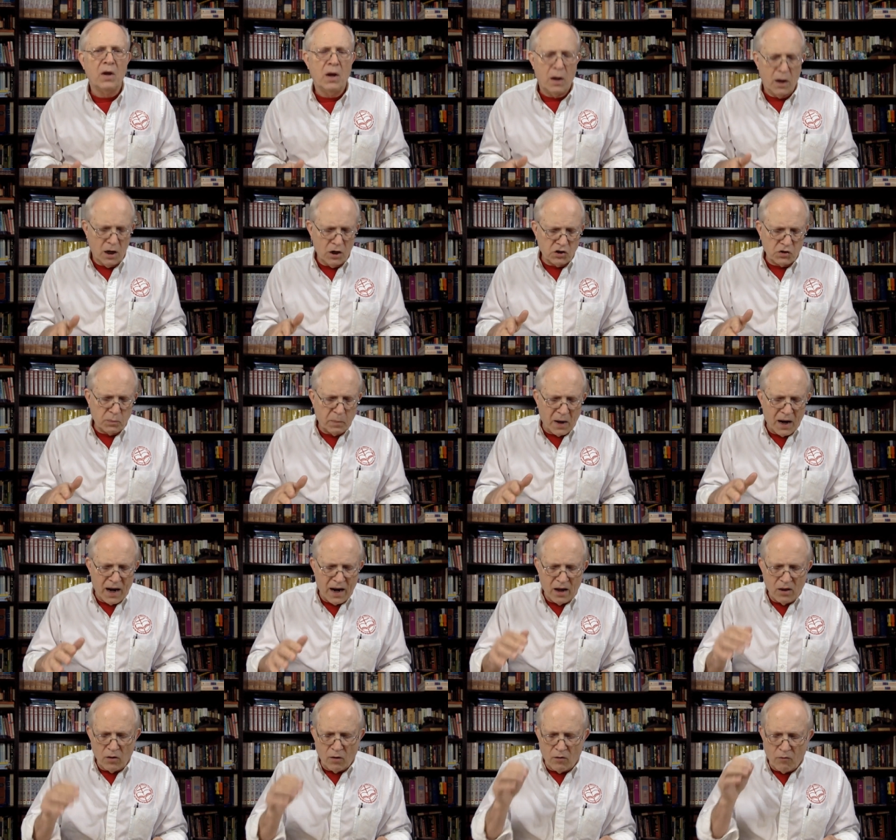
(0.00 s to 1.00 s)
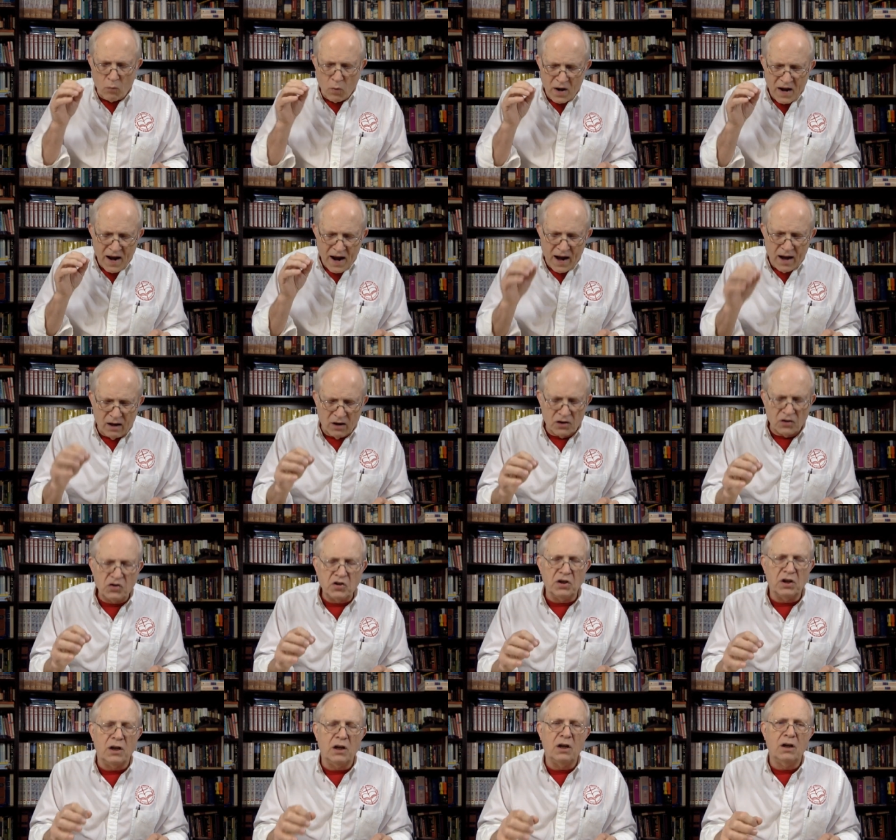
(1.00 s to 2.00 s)
is by the
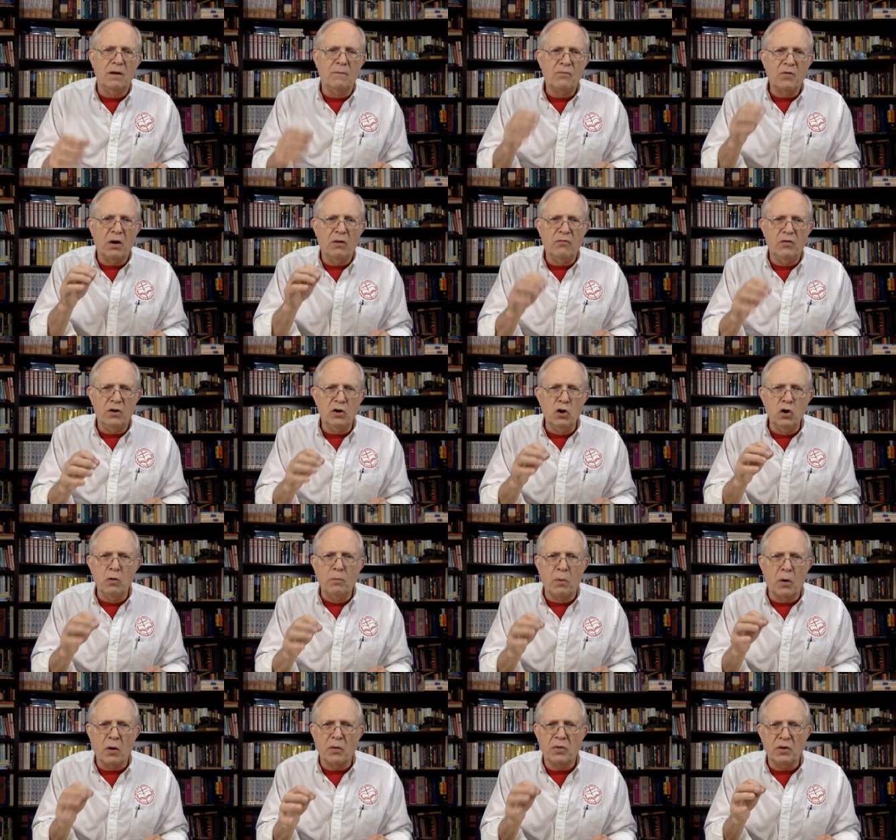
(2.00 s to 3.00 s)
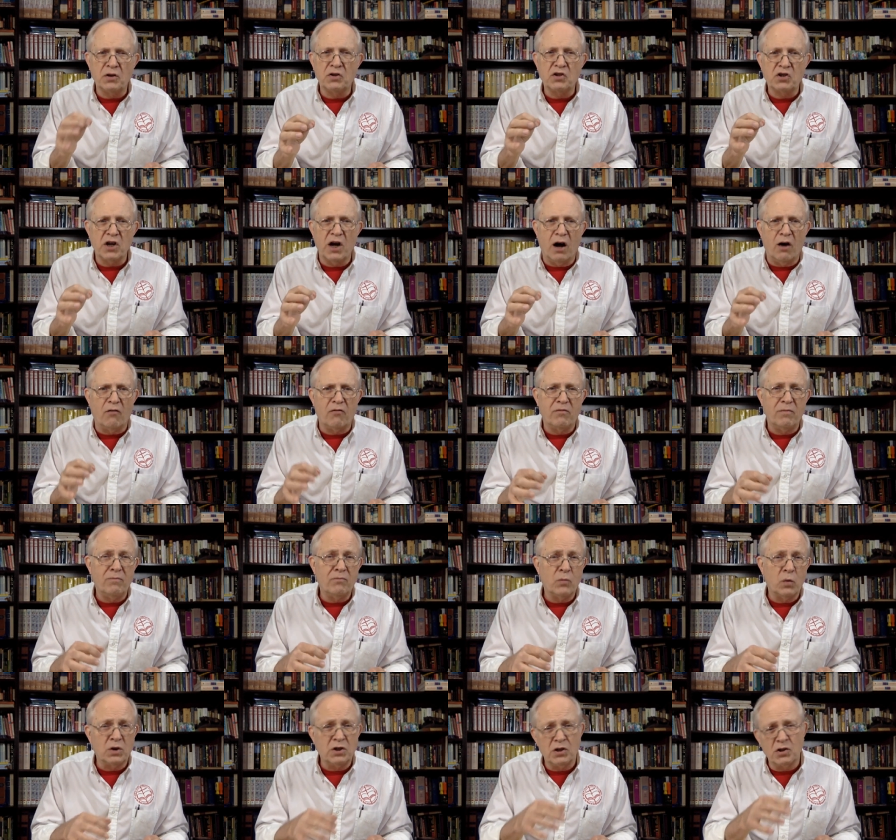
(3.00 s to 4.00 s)
reality of the new birth itself,
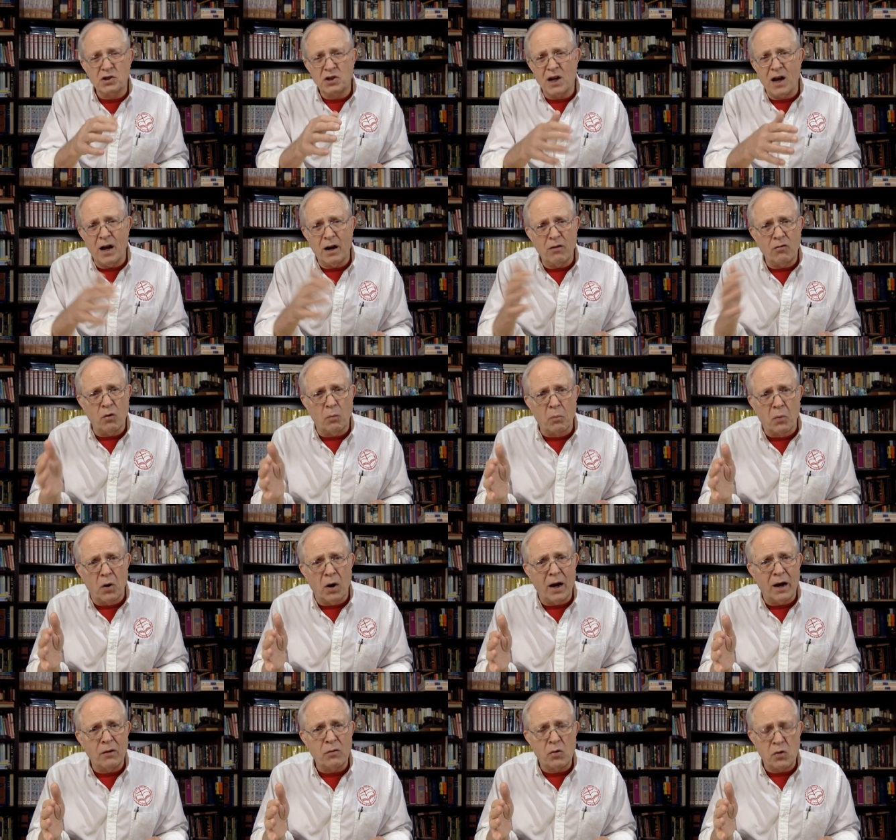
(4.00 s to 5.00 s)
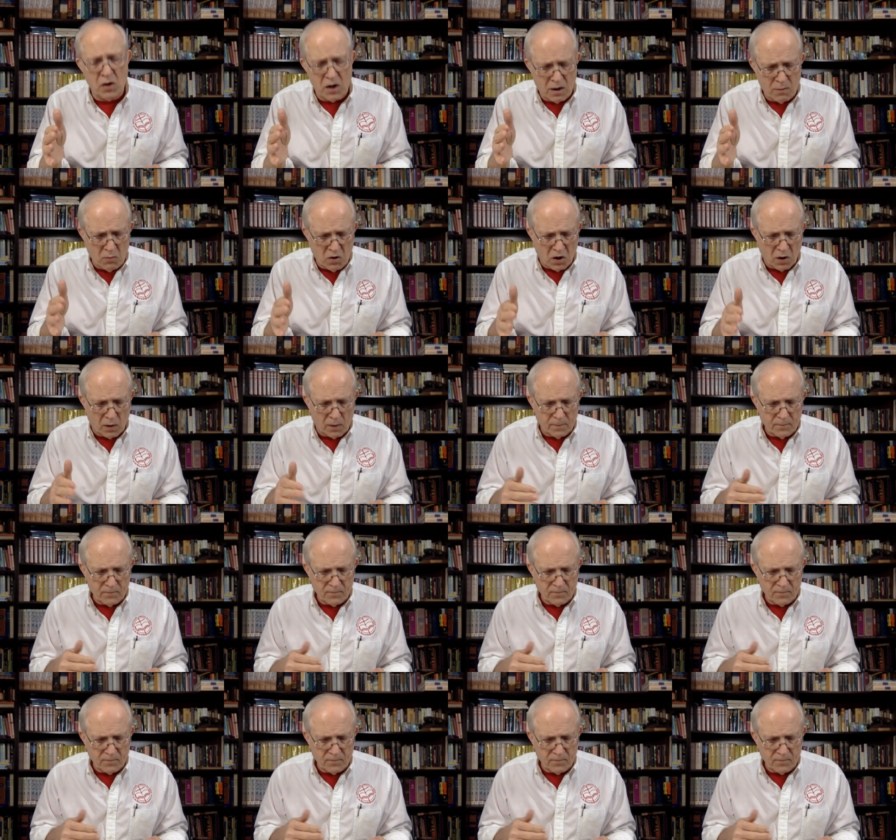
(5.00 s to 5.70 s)
which is kind of the broad theme here.